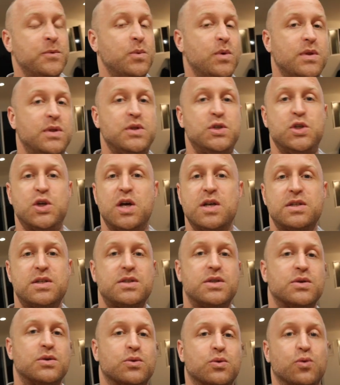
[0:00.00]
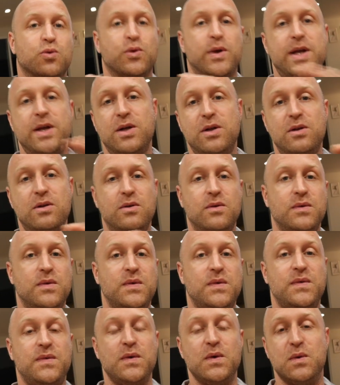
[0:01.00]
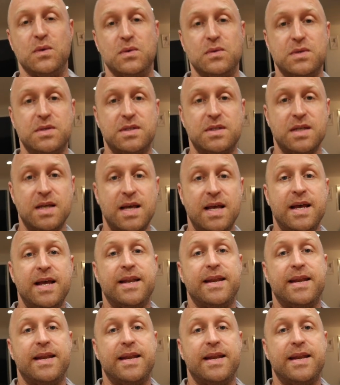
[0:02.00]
with just real foods.